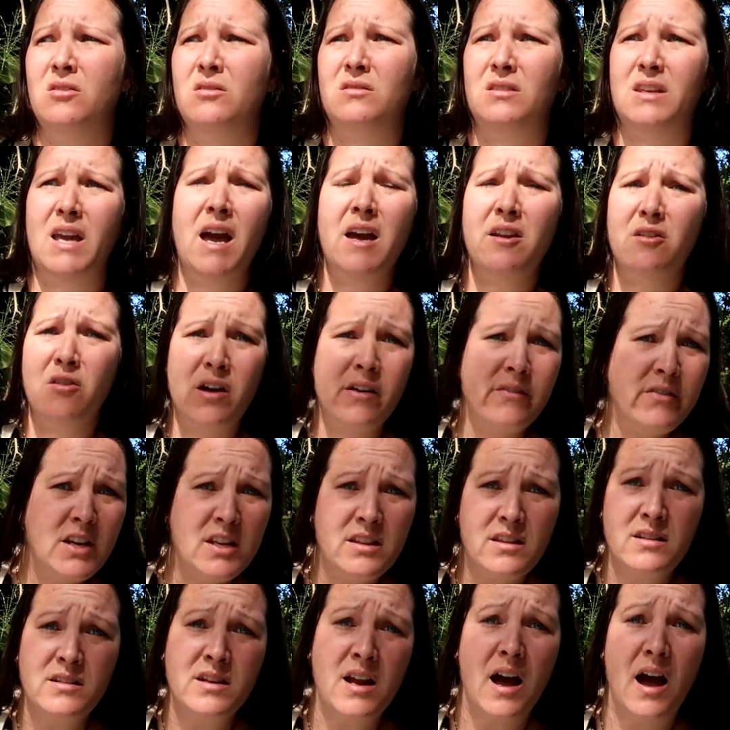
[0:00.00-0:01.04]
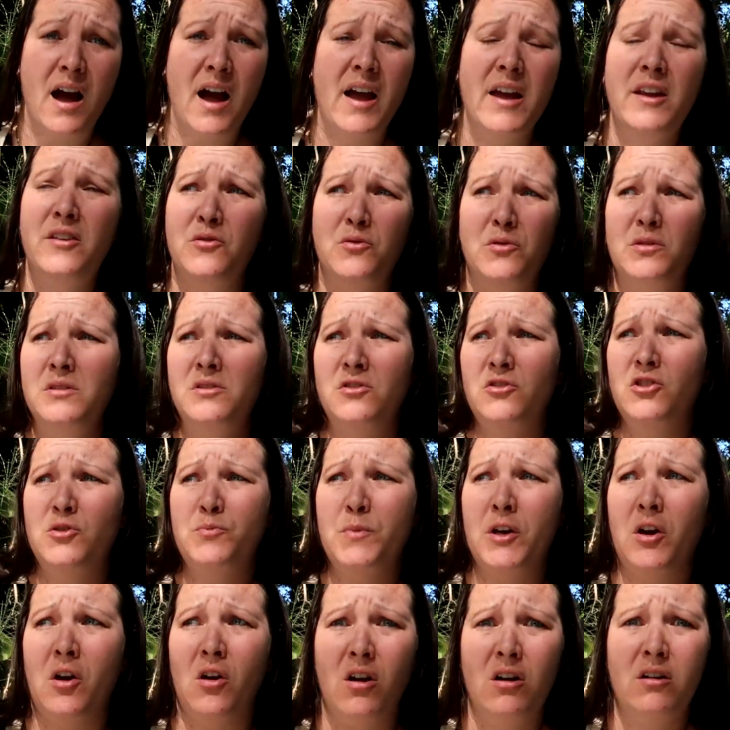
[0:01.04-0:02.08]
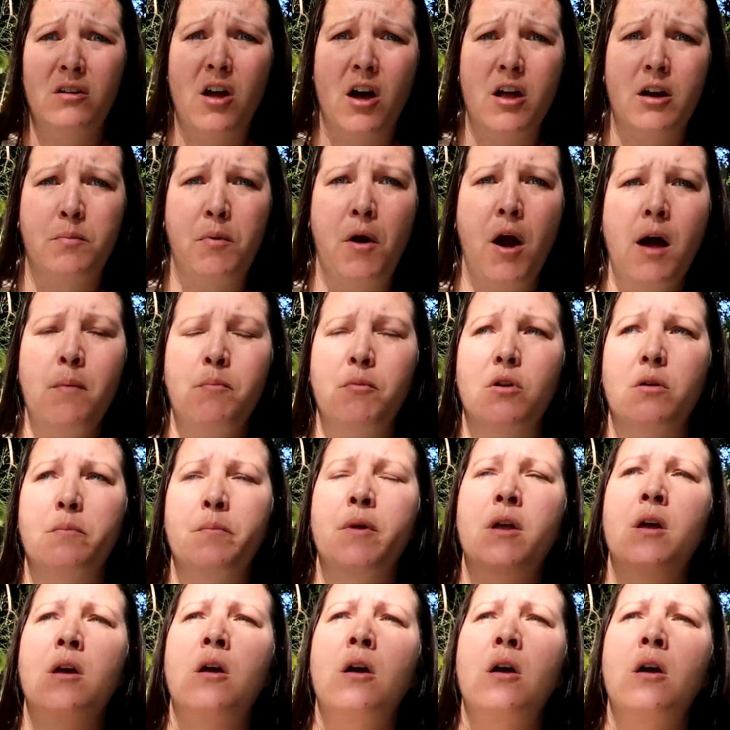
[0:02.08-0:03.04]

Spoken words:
yeah, I don't have anything to hide. You can search my car, not a problem.